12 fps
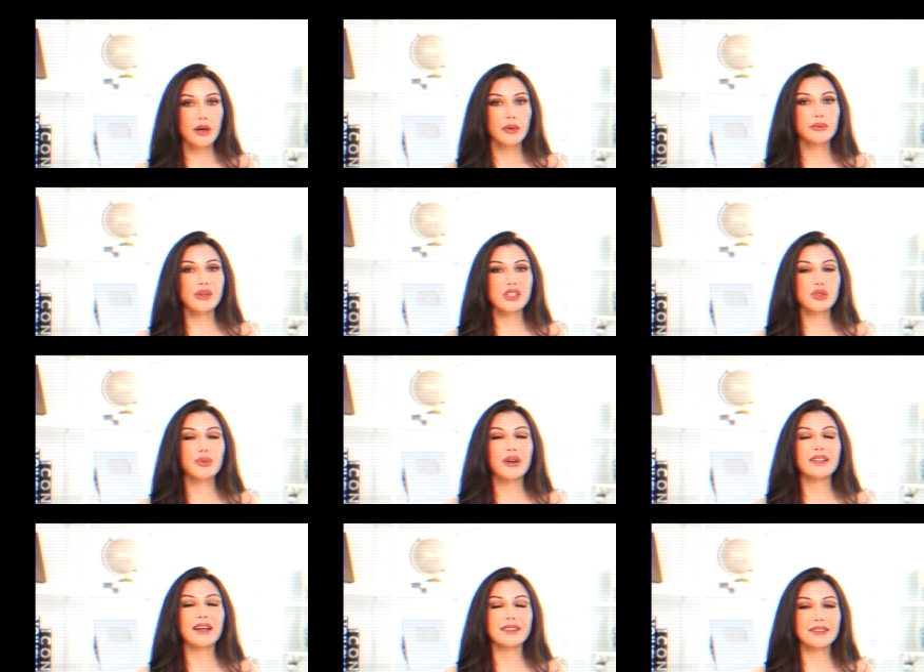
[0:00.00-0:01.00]
which
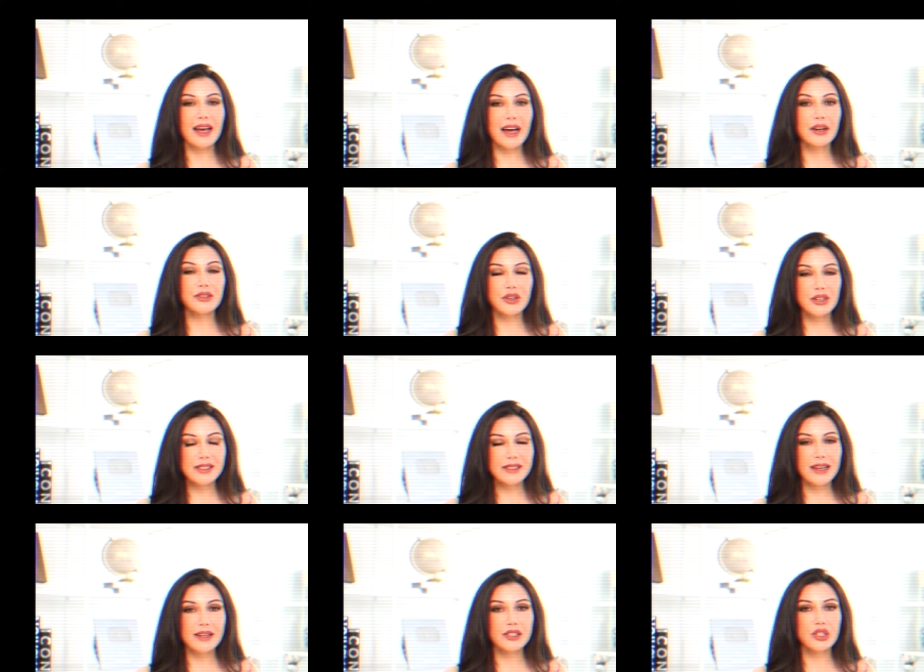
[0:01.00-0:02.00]
will allow your
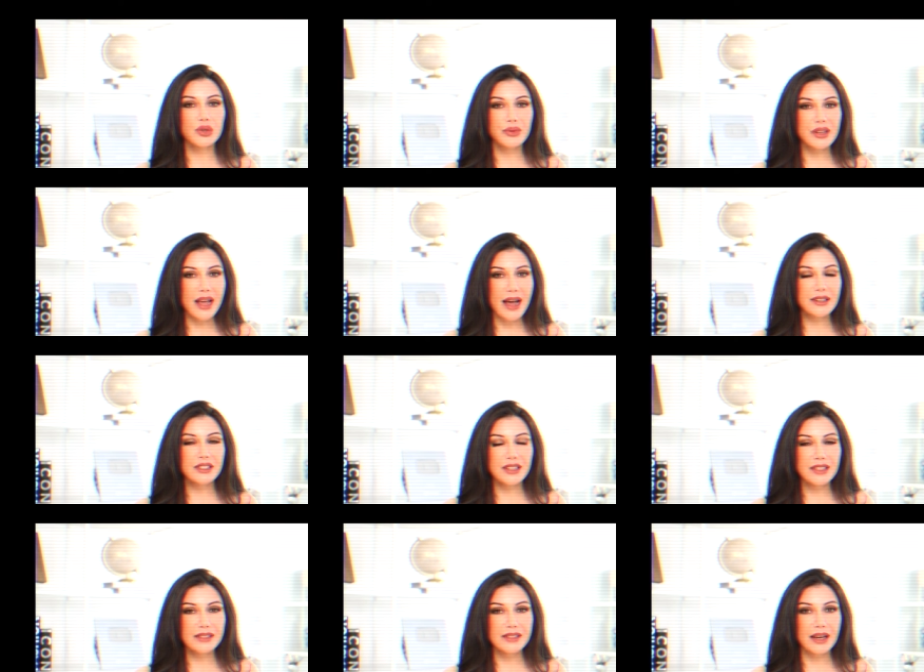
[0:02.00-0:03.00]
skin to react to
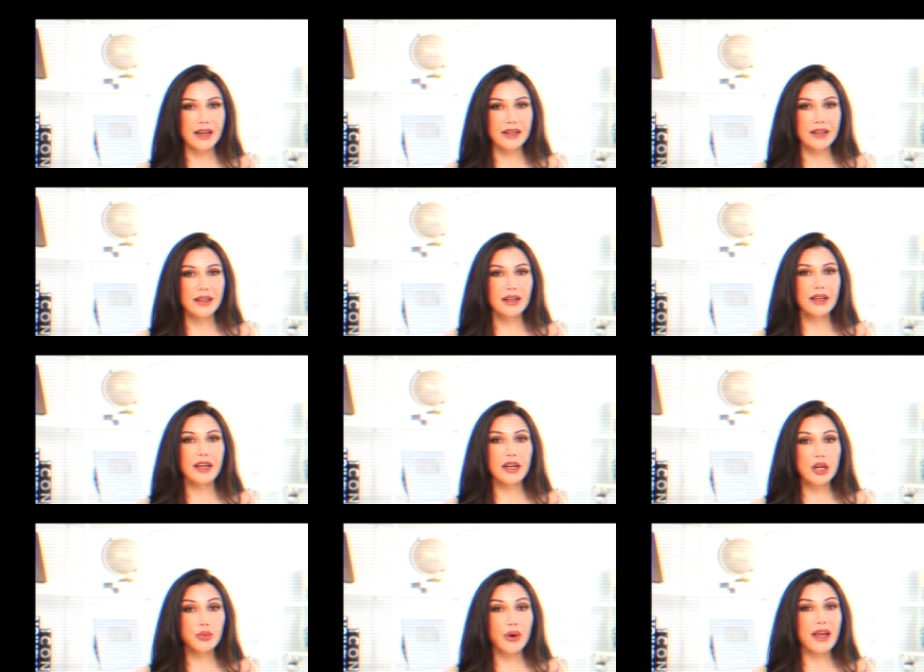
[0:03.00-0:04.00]
the sun in
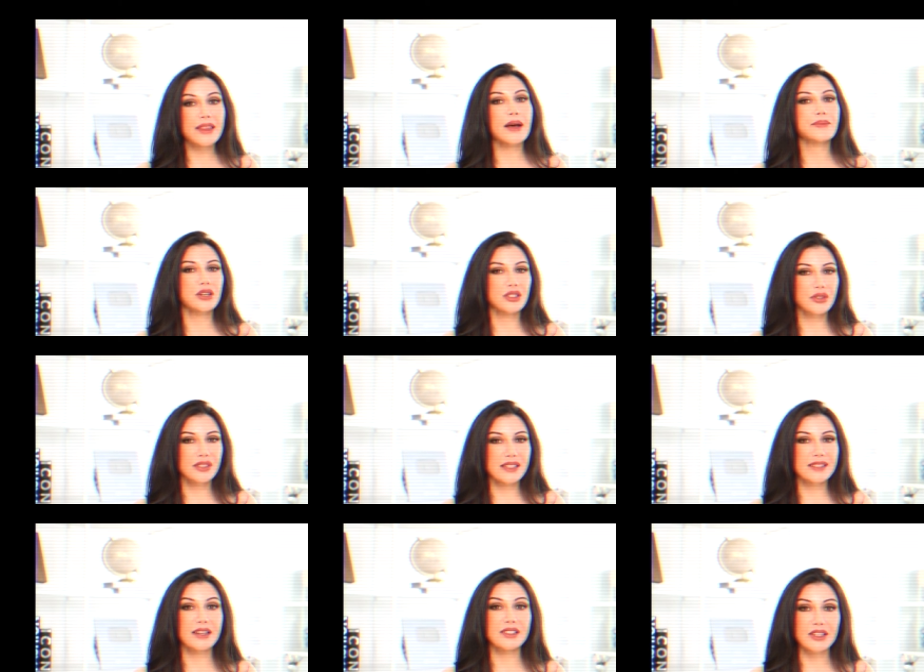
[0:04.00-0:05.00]
a way that
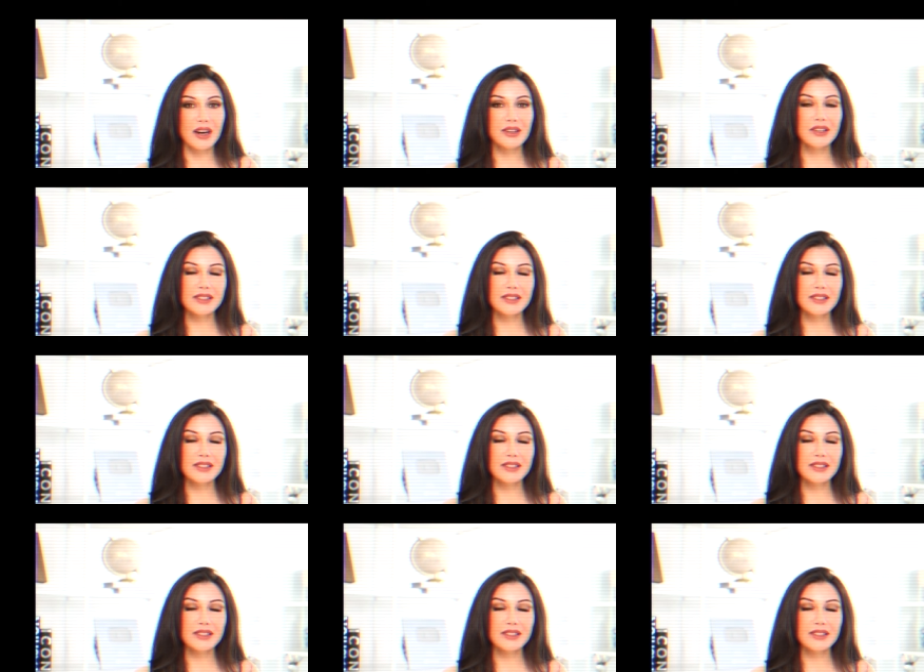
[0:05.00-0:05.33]
produces a darker